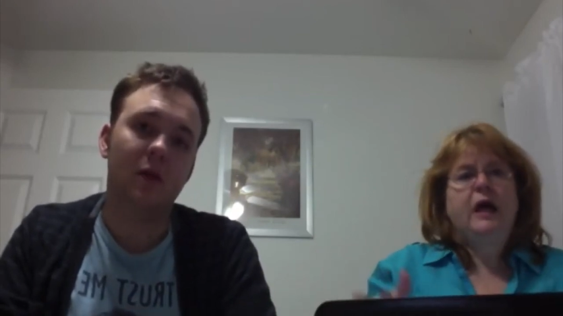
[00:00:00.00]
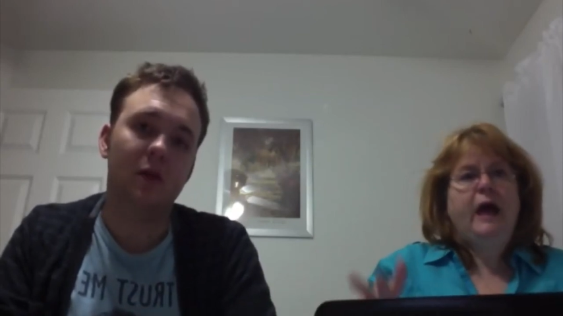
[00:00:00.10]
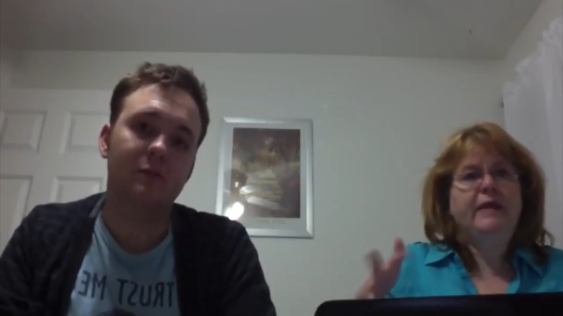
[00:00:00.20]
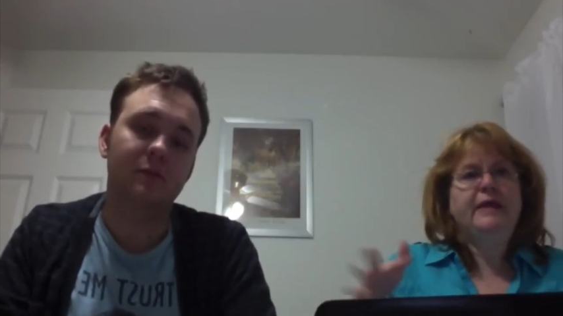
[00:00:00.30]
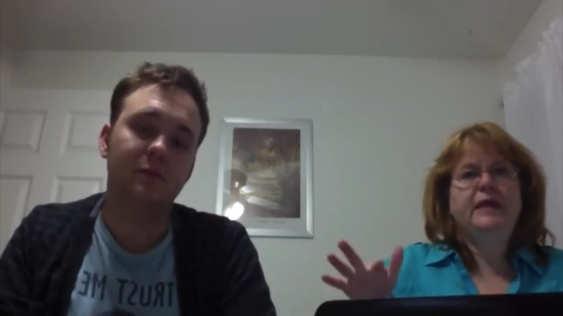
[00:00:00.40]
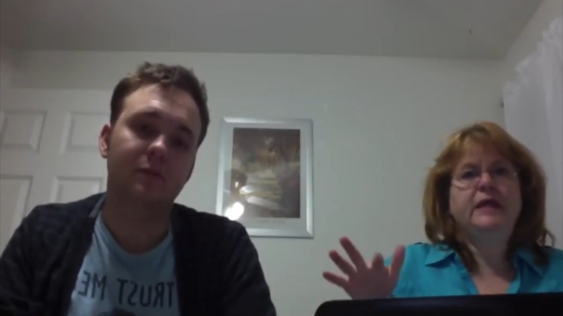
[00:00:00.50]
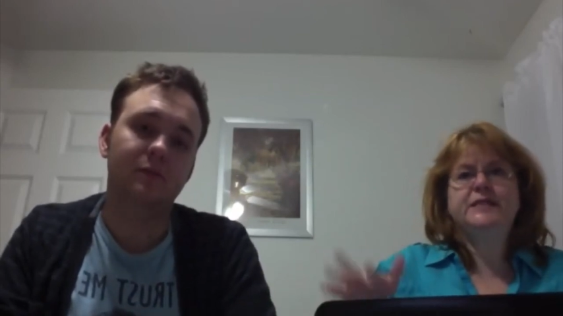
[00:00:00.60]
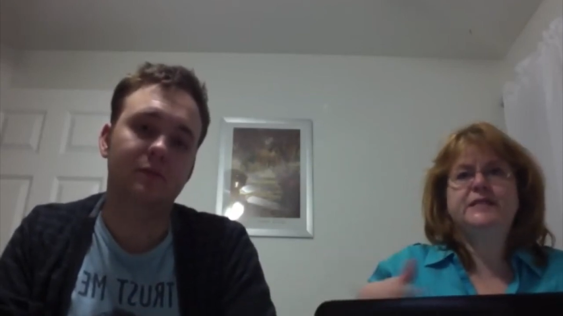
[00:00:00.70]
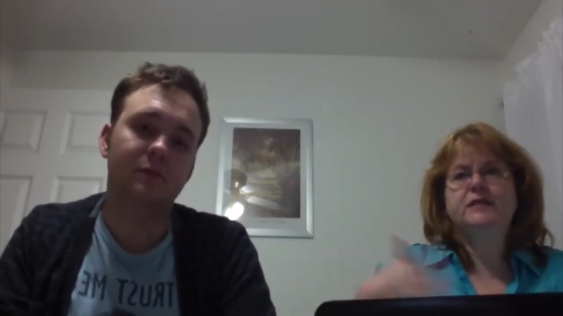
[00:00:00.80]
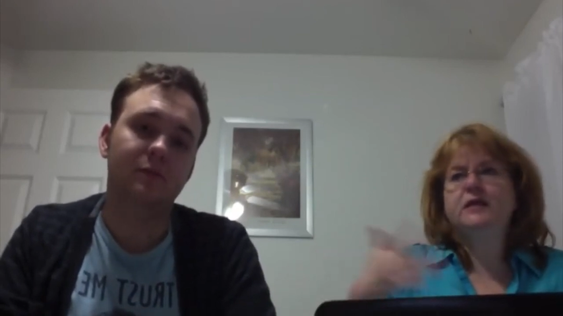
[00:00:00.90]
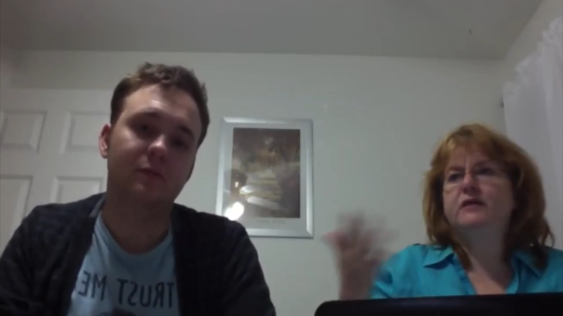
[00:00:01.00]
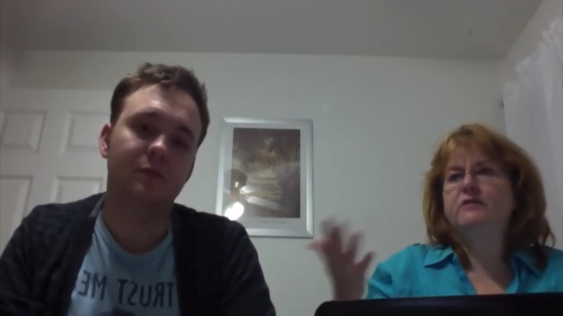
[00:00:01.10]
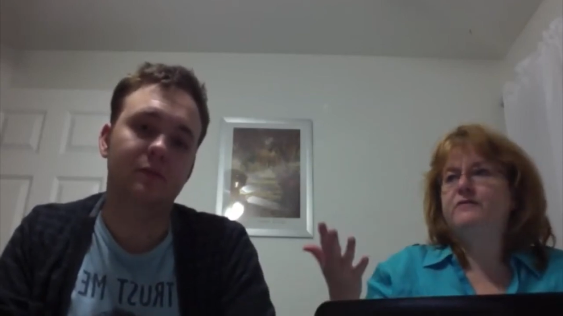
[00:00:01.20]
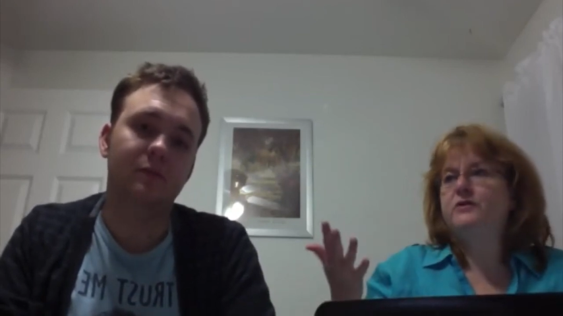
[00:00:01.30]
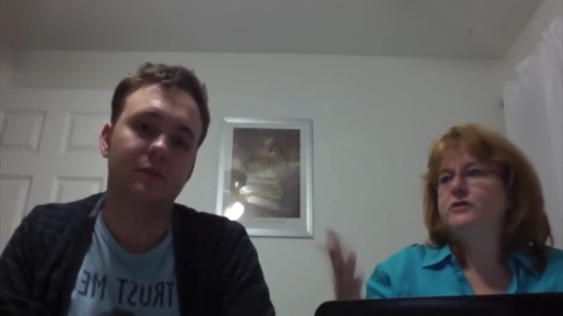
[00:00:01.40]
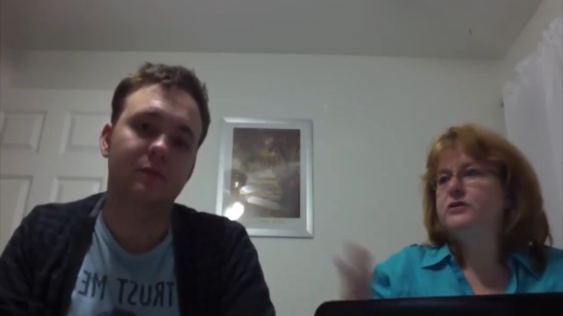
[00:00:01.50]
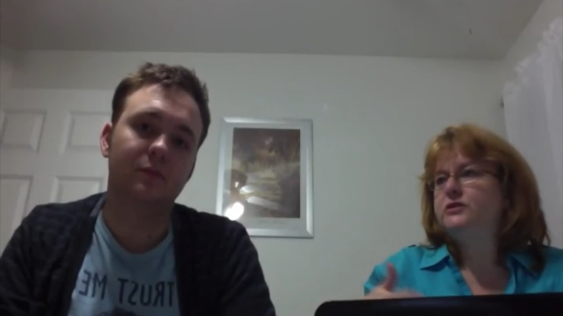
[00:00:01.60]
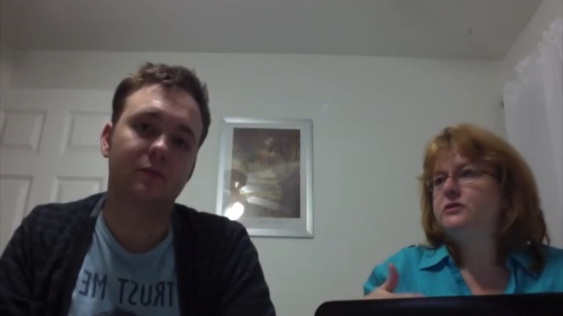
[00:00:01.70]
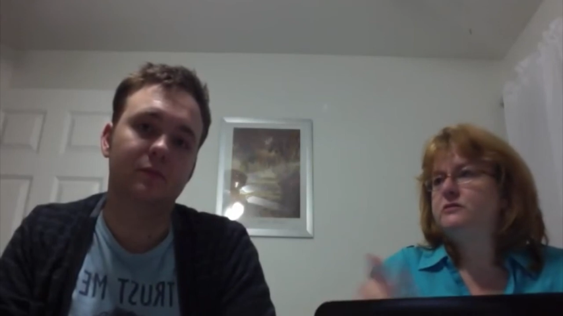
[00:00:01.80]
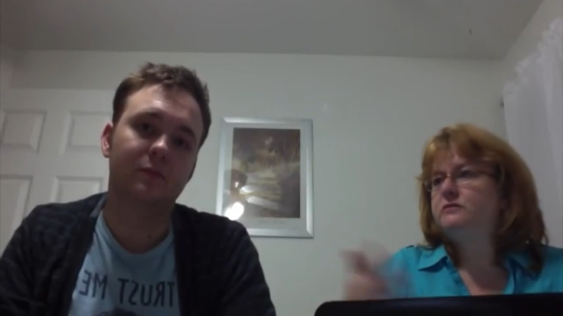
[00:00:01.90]
Speaker 1: and then he's in, like, the
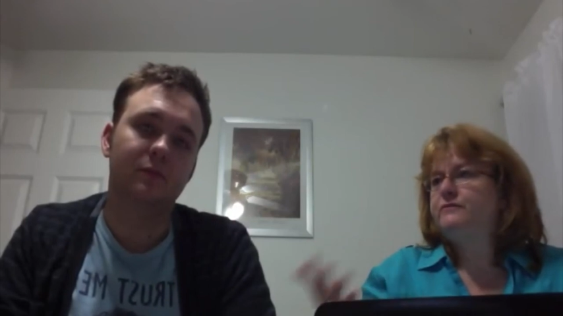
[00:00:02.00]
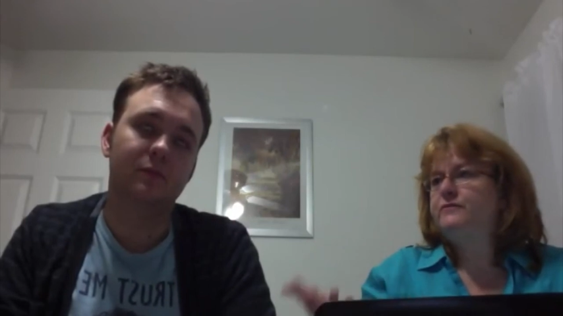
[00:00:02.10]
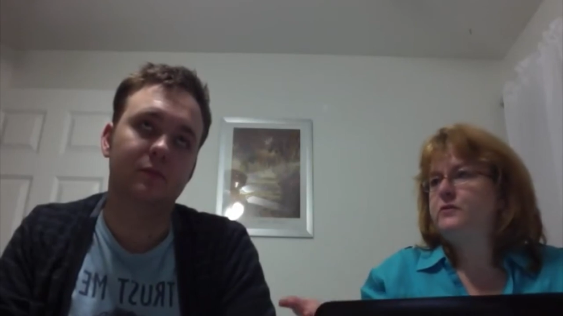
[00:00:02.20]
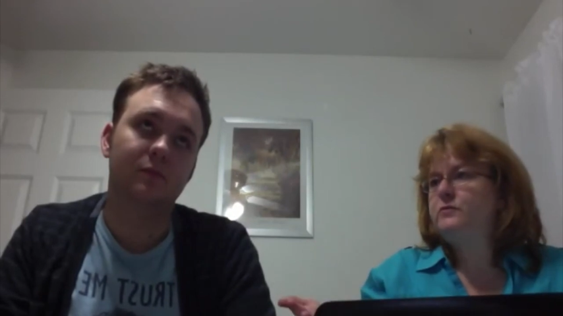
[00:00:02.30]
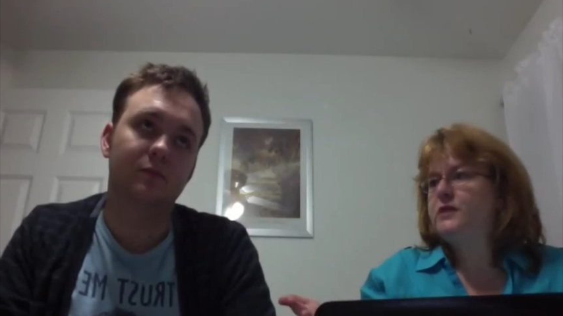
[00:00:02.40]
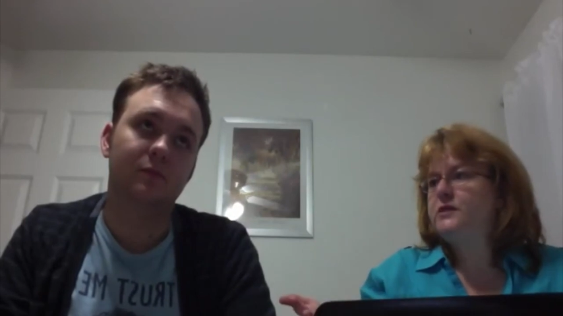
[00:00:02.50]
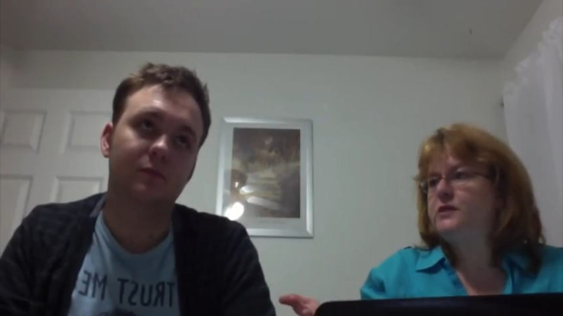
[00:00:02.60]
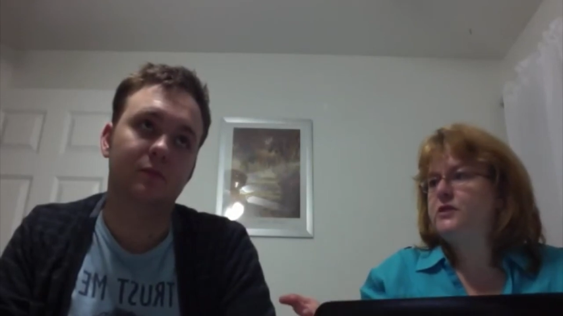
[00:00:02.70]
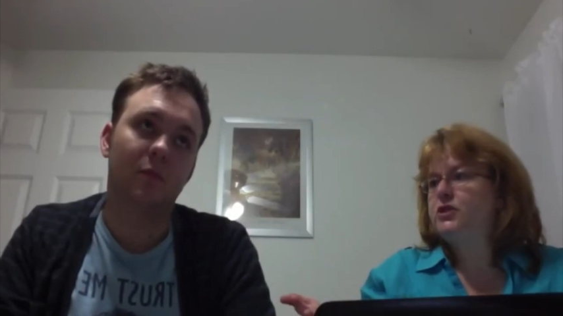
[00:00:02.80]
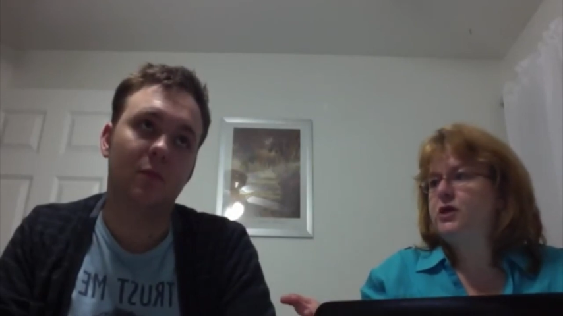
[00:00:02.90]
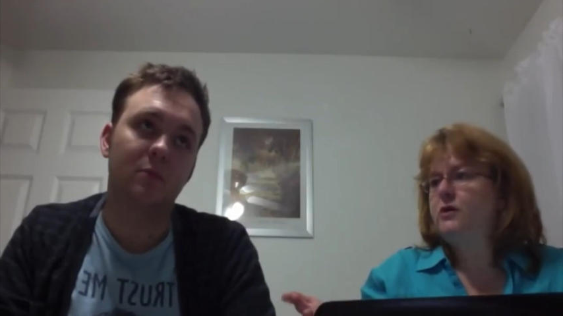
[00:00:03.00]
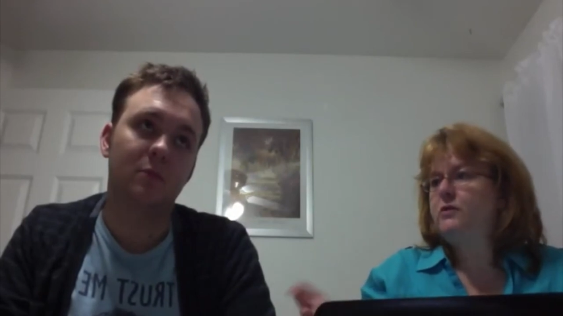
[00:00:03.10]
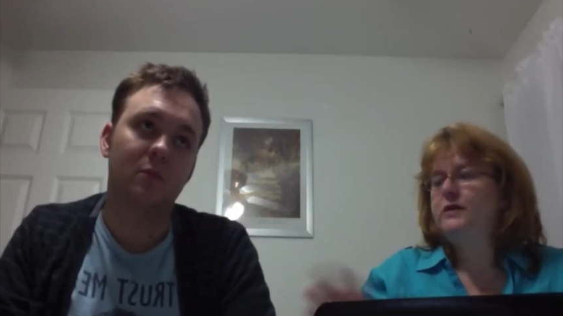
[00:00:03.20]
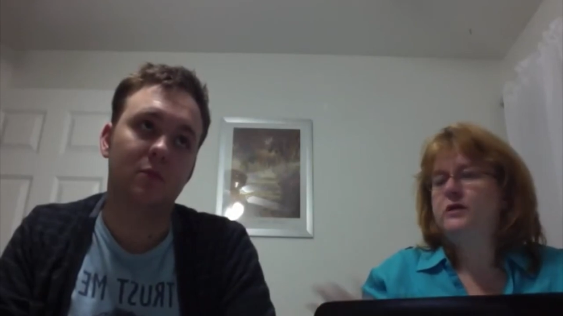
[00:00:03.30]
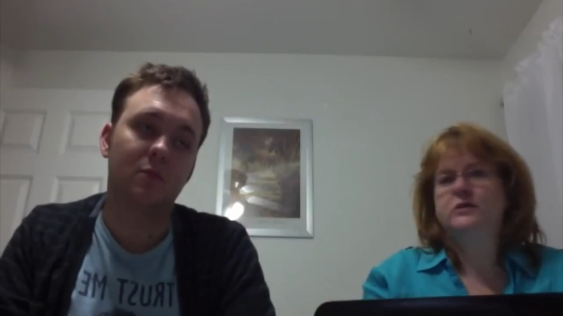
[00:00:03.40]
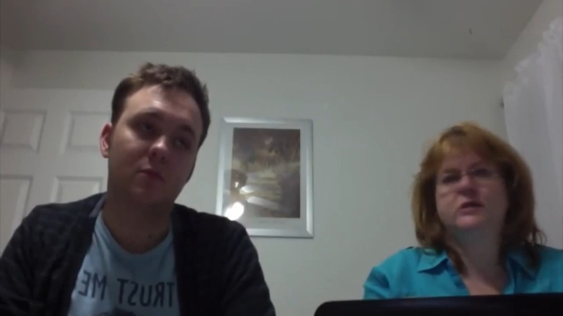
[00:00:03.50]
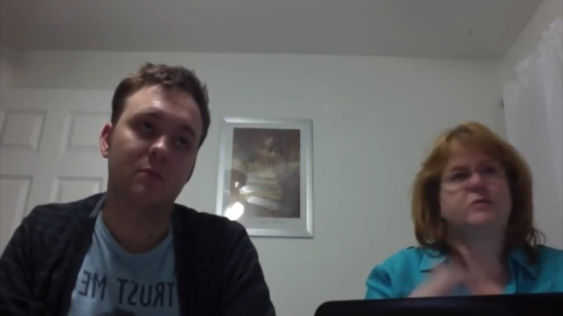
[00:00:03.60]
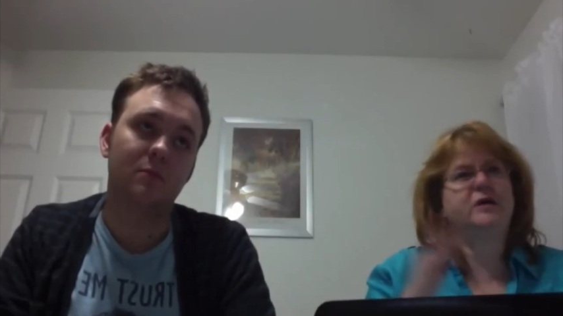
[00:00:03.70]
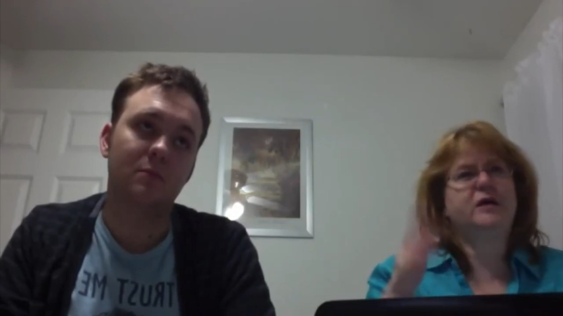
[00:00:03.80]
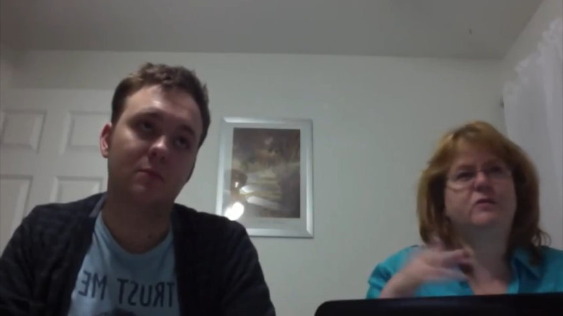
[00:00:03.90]
first few minutes of the show, and then you see him
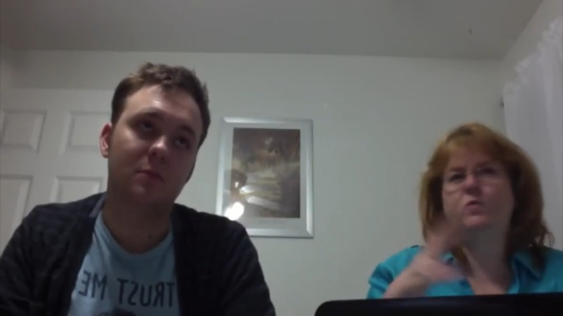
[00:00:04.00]
again